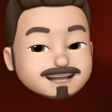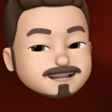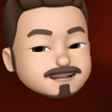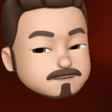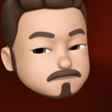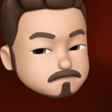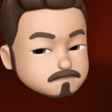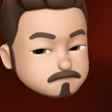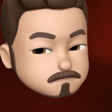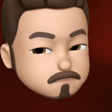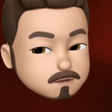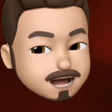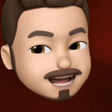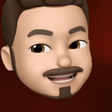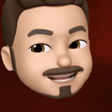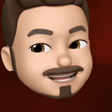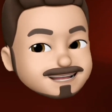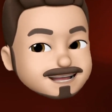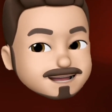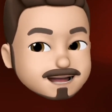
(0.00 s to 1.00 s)

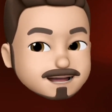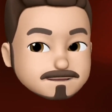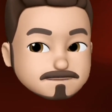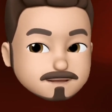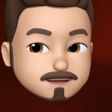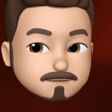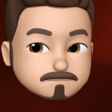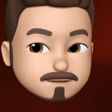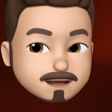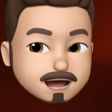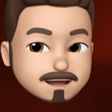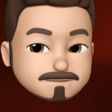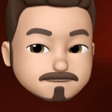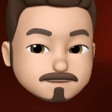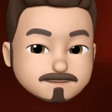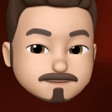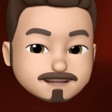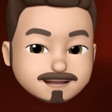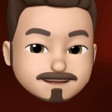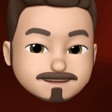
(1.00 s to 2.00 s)
surprisingly few
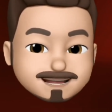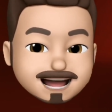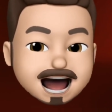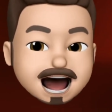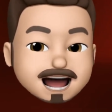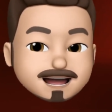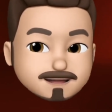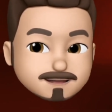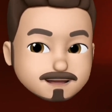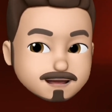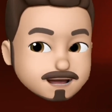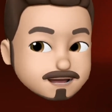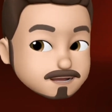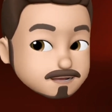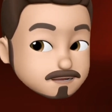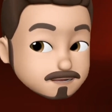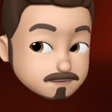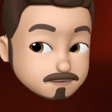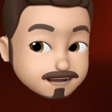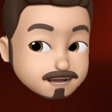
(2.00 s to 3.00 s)
people seem to actually
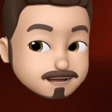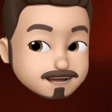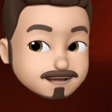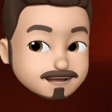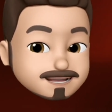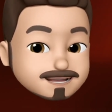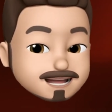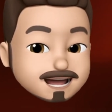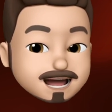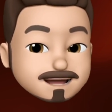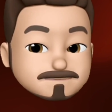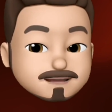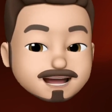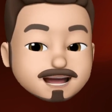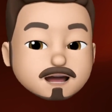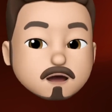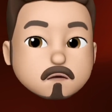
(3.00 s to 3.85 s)
enjoy at the time,